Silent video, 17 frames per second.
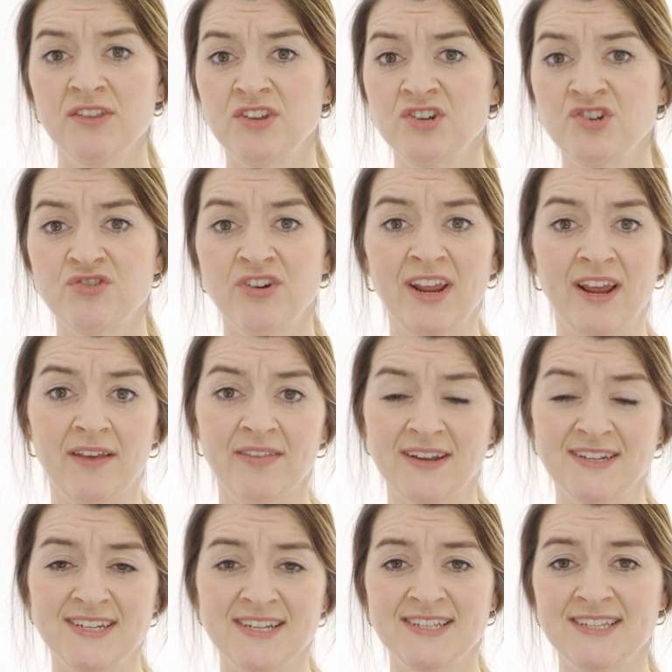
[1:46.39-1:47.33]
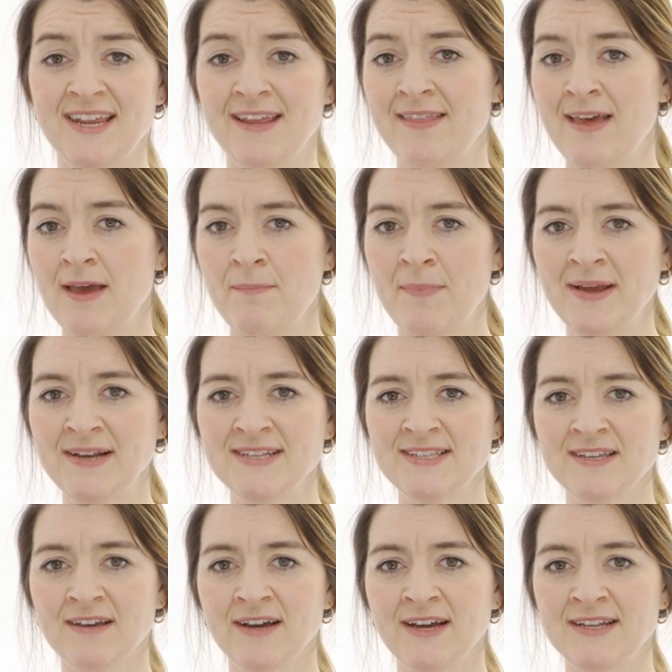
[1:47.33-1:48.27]
the drink that is near their
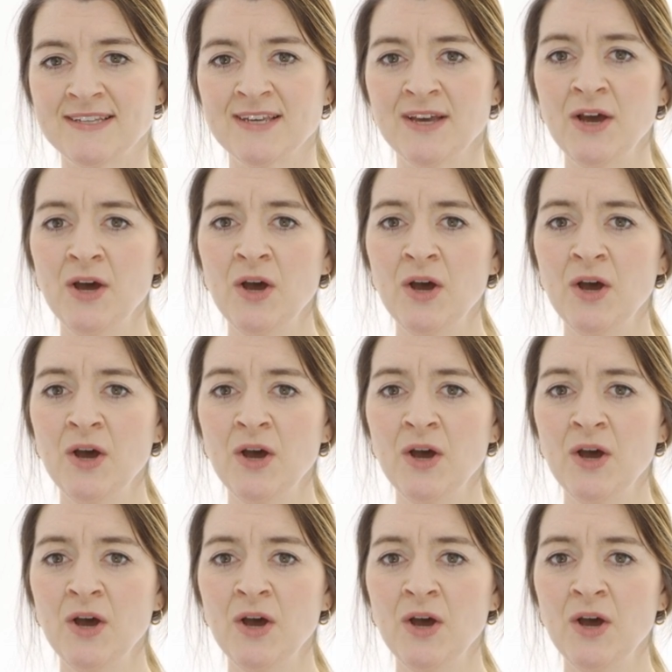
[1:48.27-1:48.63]
bedside,